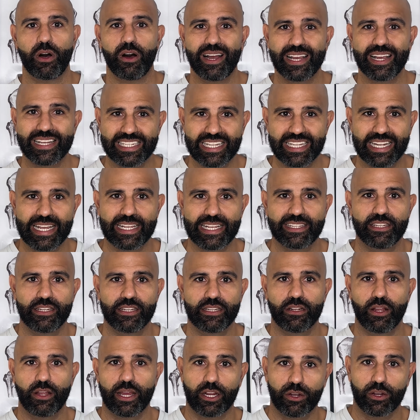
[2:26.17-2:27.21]

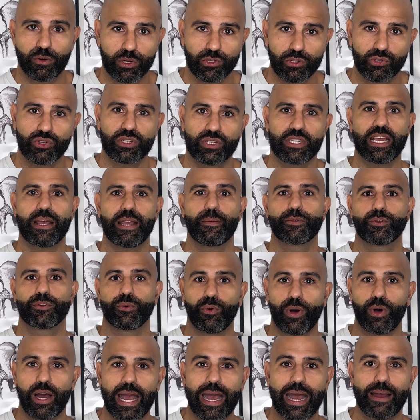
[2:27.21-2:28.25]
isolated like quadriceps
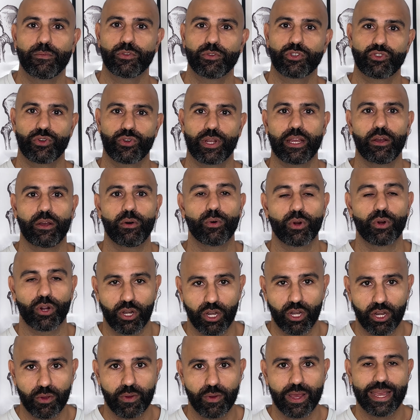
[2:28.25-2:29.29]
or hamstring or
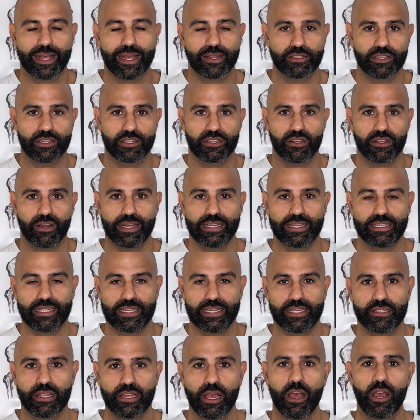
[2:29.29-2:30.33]
glute
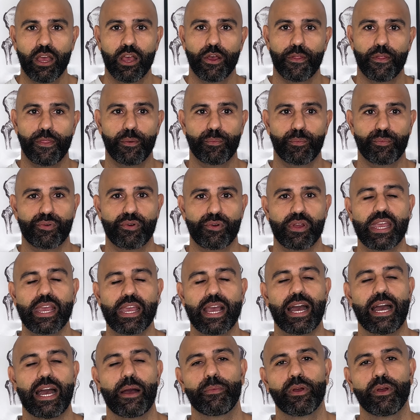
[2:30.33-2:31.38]
exercises, the
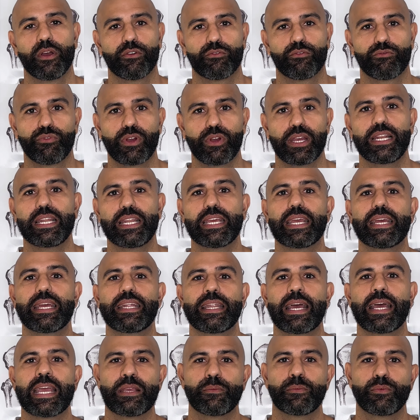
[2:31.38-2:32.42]
PREHAB really
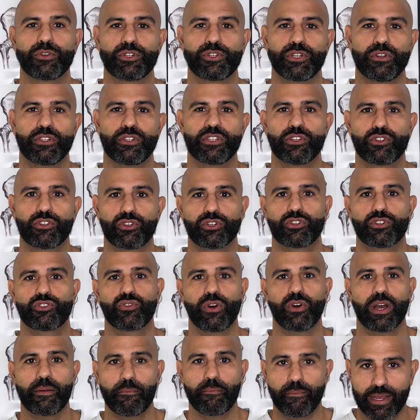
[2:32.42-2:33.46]
enables you to just
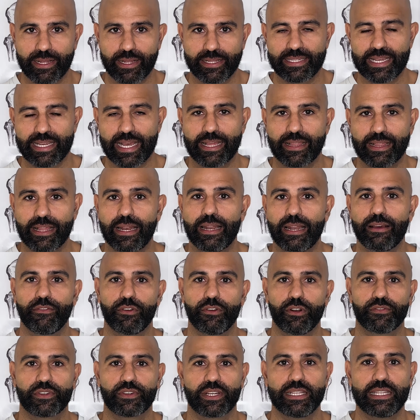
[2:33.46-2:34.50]
try and maintain the level
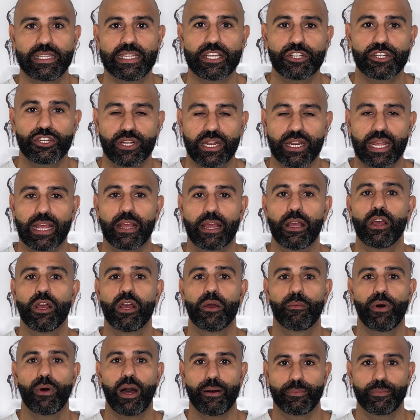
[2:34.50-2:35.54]
of conditioning
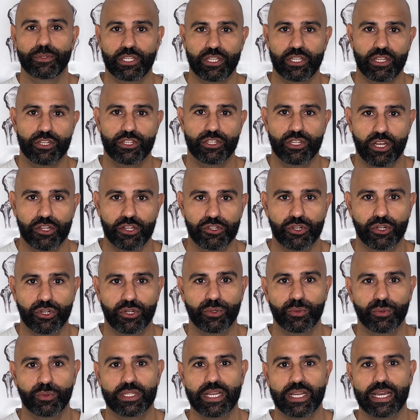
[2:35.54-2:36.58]
up to the
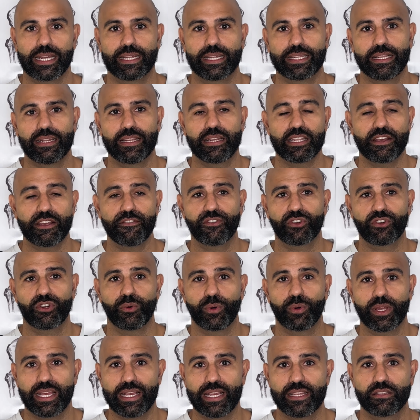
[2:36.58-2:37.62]
surgical date. Now, the
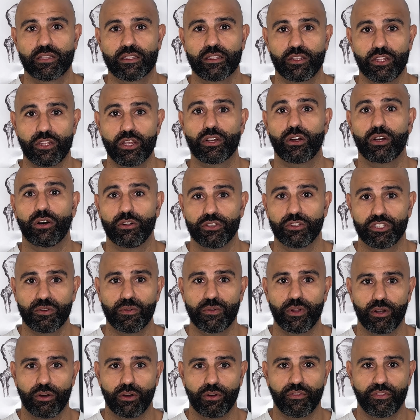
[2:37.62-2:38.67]
difficulty is you can't do a
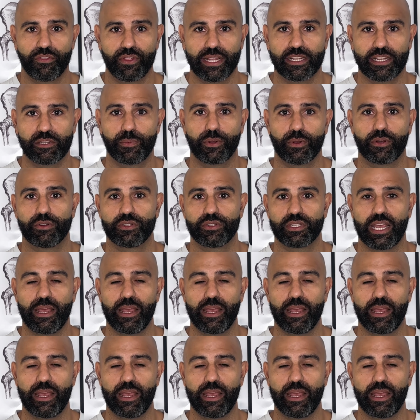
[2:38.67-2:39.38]
lot of things because the